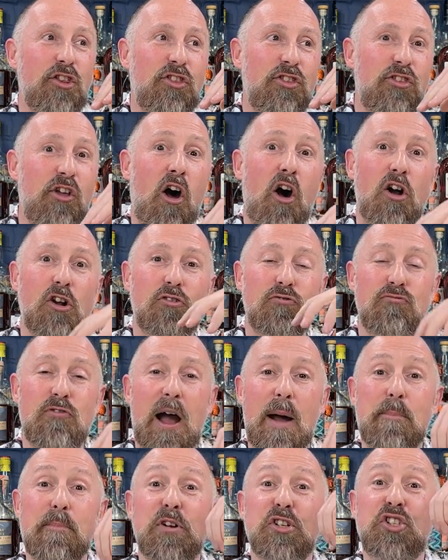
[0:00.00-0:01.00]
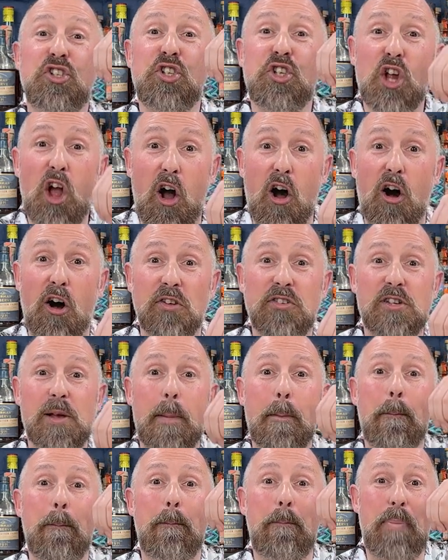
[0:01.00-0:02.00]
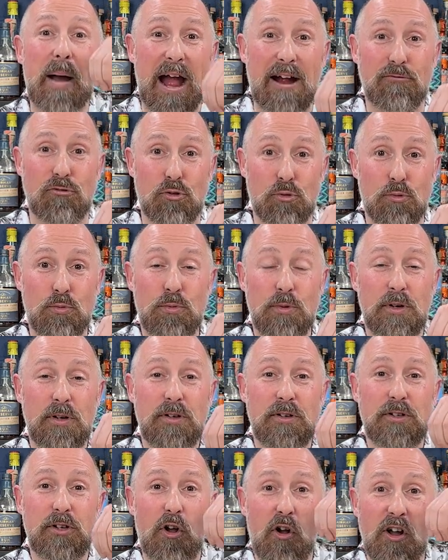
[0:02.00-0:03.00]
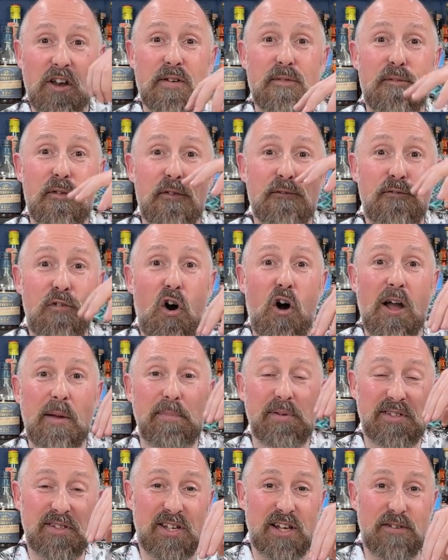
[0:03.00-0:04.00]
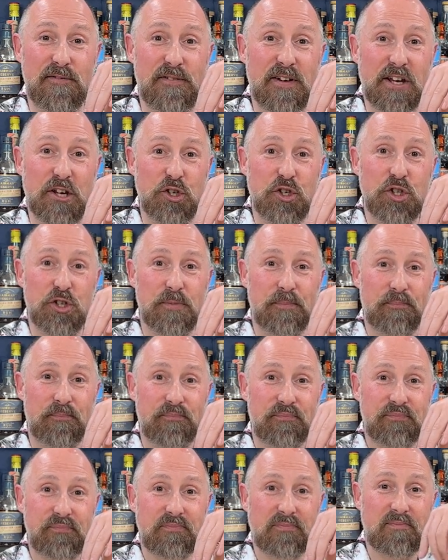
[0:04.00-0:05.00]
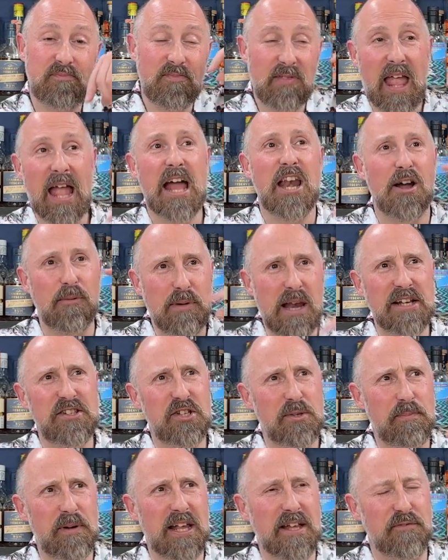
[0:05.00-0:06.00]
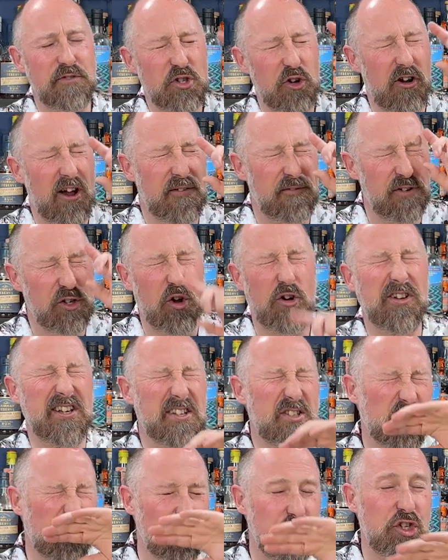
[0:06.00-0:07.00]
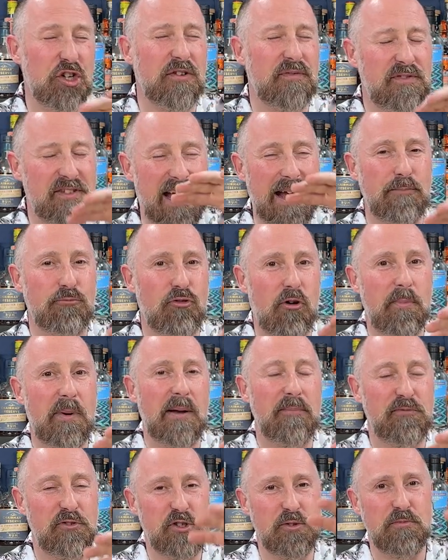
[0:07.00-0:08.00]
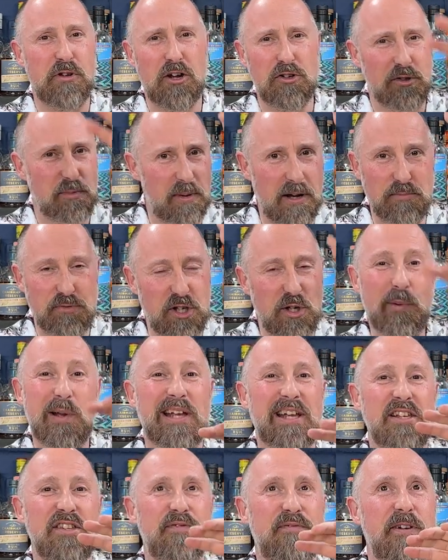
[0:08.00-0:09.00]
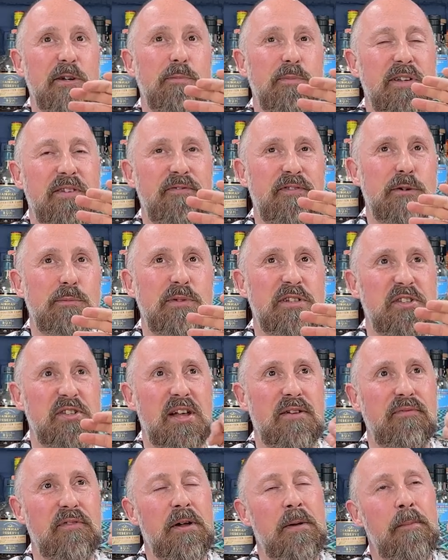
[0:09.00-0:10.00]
dark rum, charred, barrel kind of vibe to the finish. And I'm led to believe, sorry, I've forgotten this, and I should have tapped Rob up for some notes, but I'm too eager to film this stuff.